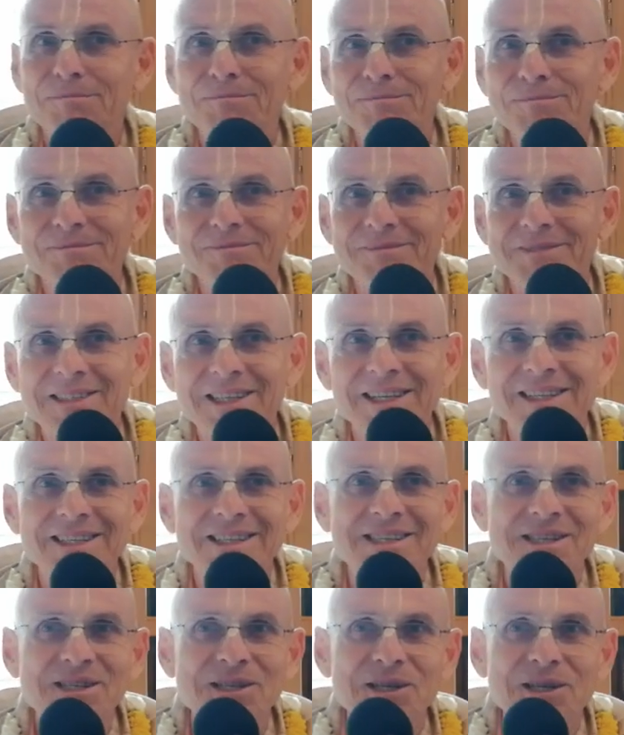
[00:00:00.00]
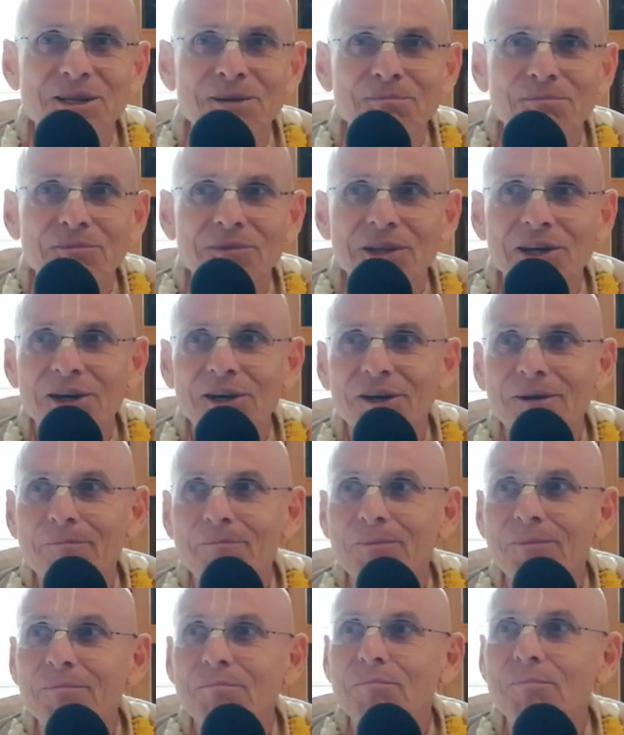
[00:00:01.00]
but didn't see them
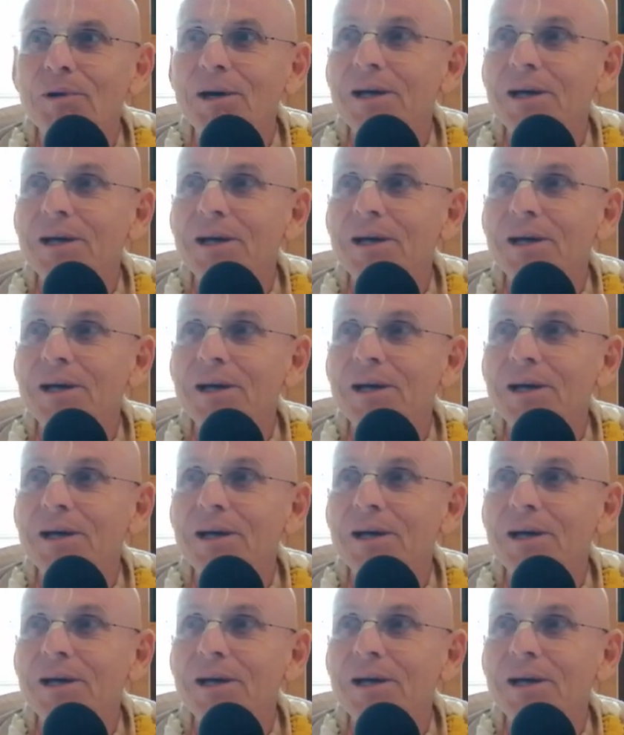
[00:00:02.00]
there.